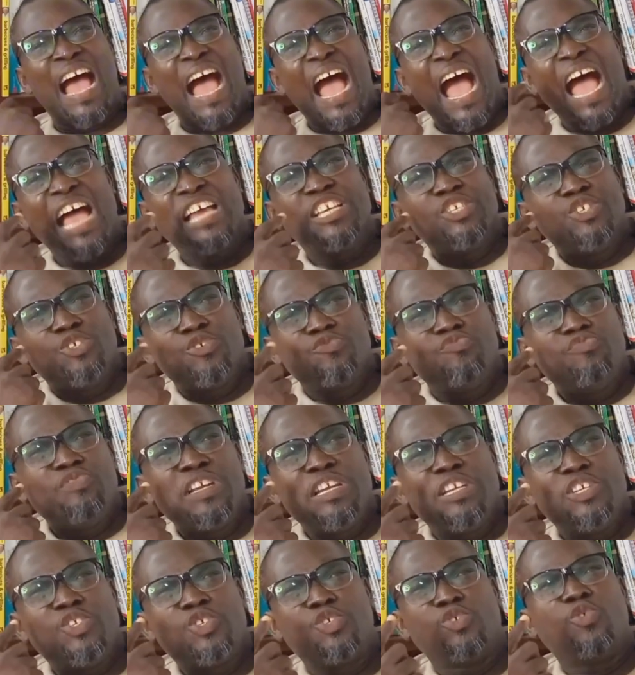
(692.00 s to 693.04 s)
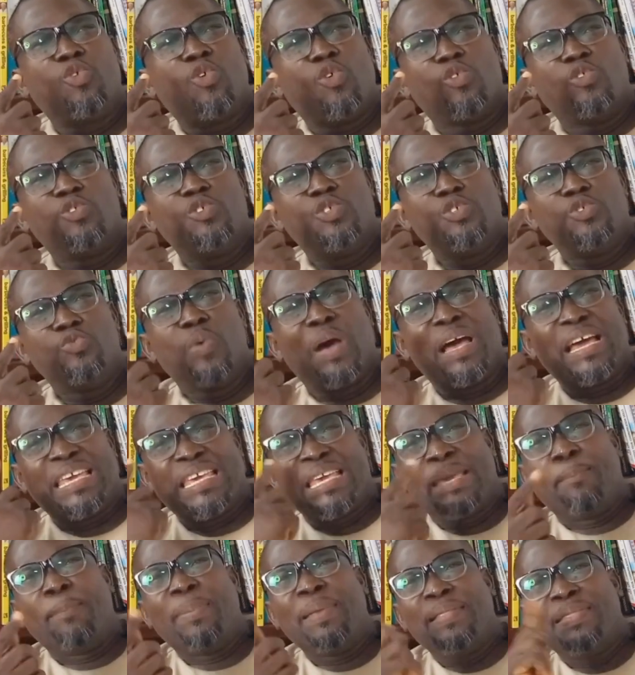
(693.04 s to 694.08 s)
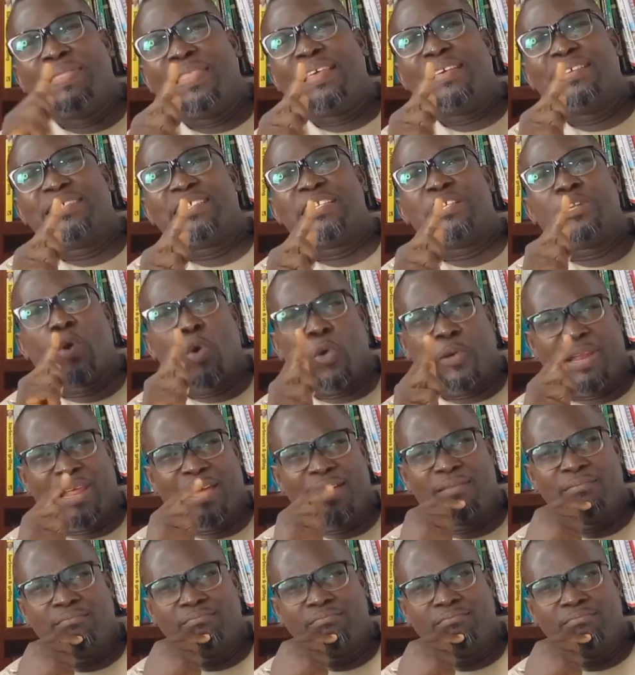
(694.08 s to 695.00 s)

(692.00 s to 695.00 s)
are you really sure you are keeping things in order?